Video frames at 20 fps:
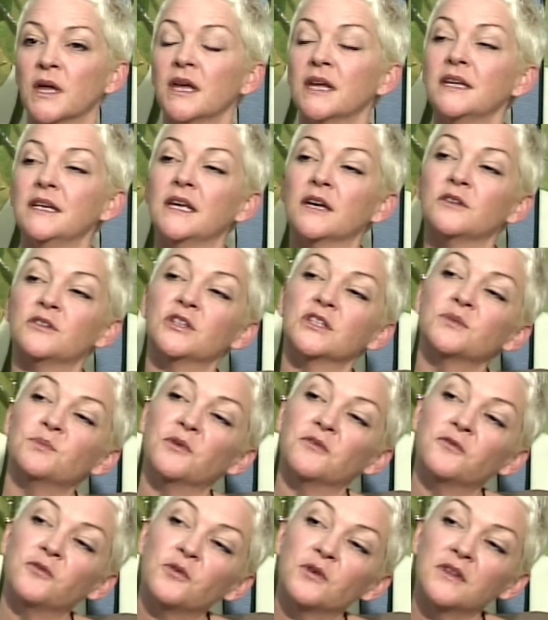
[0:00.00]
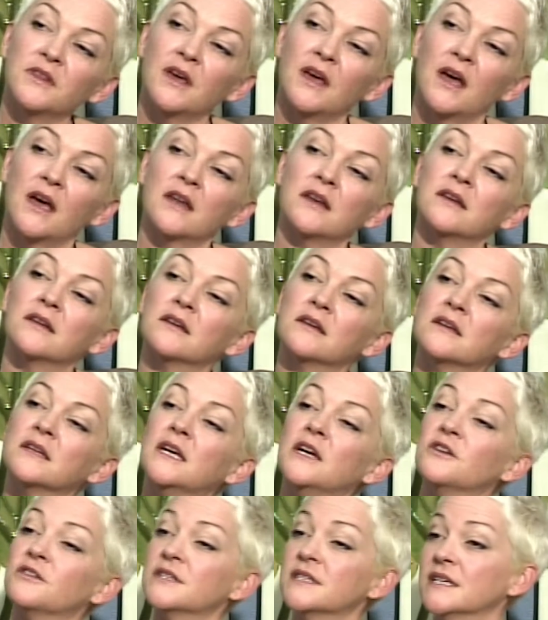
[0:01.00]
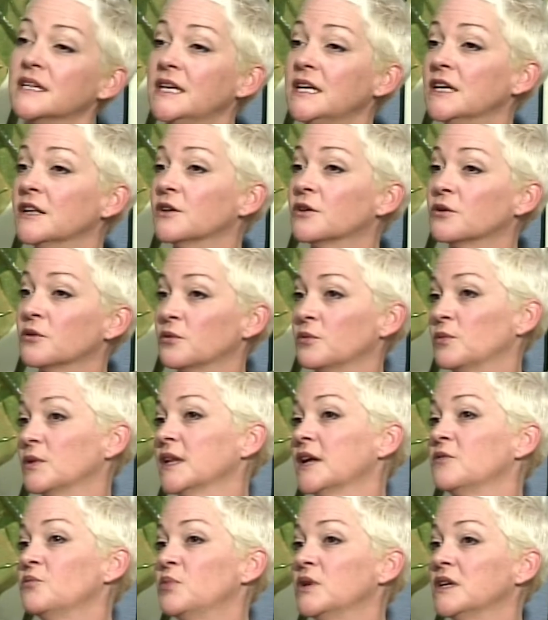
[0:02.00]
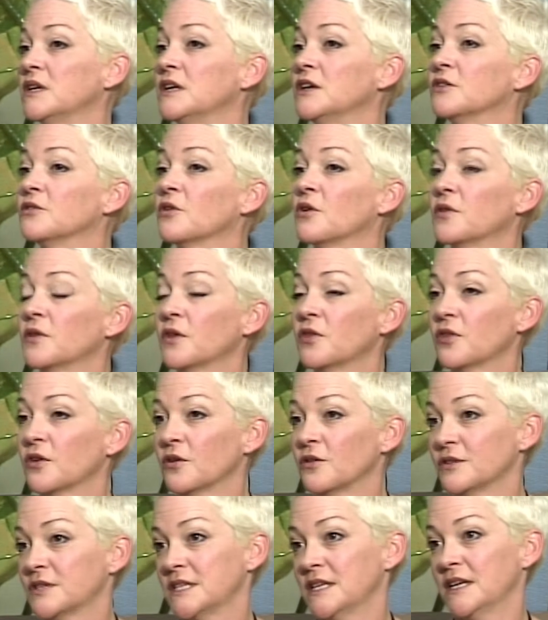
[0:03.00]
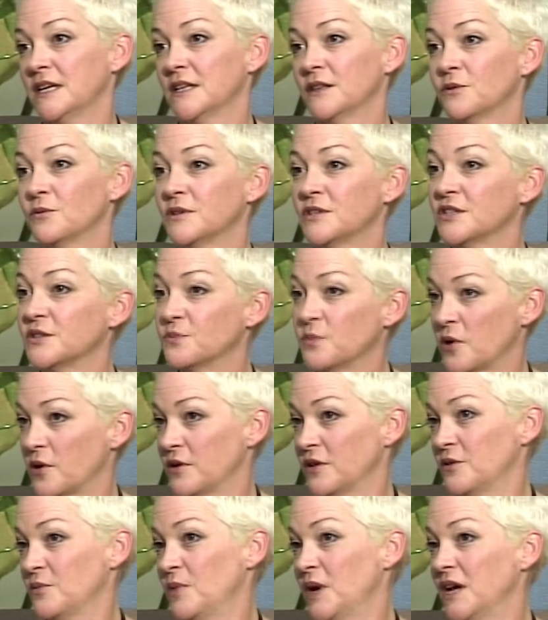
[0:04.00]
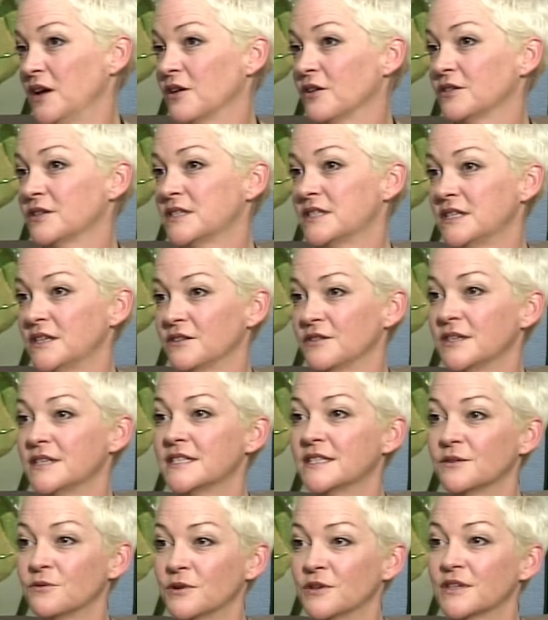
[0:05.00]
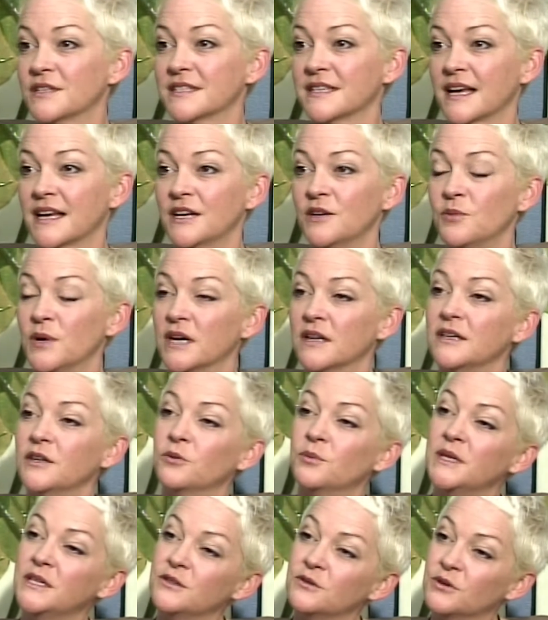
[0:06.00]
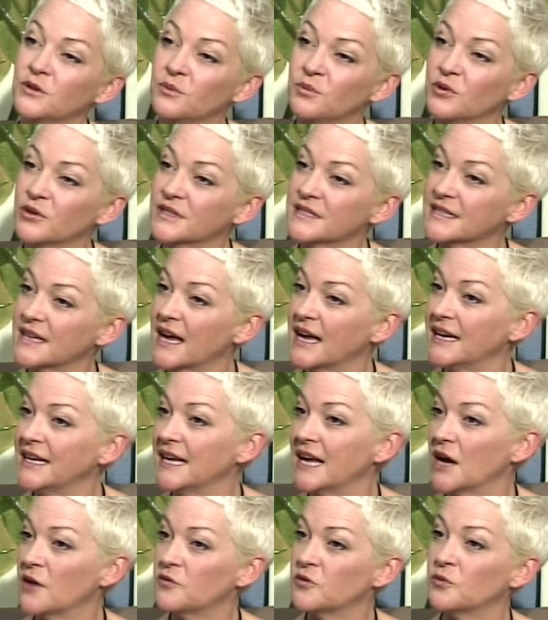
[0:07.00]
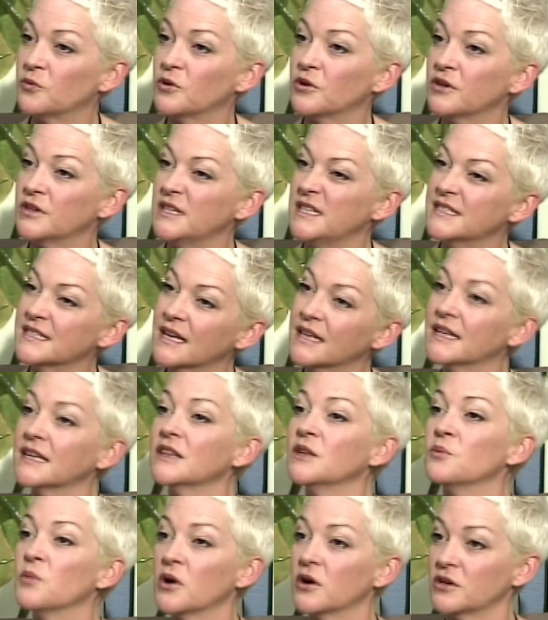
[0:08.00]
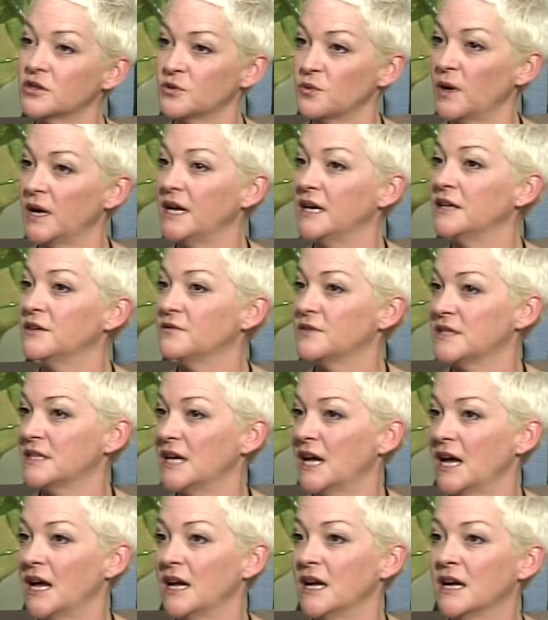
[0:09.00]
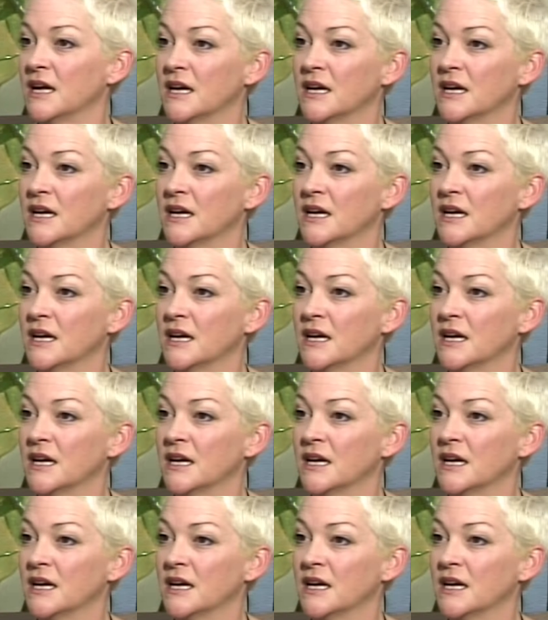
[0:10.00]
Now, just before that, Garrison Keeler will have been here on the 13th, which is part of the Bay Arts series that we're excited about. He'll be doing a book signing afterward. He's kind of like the Mark Twain of today.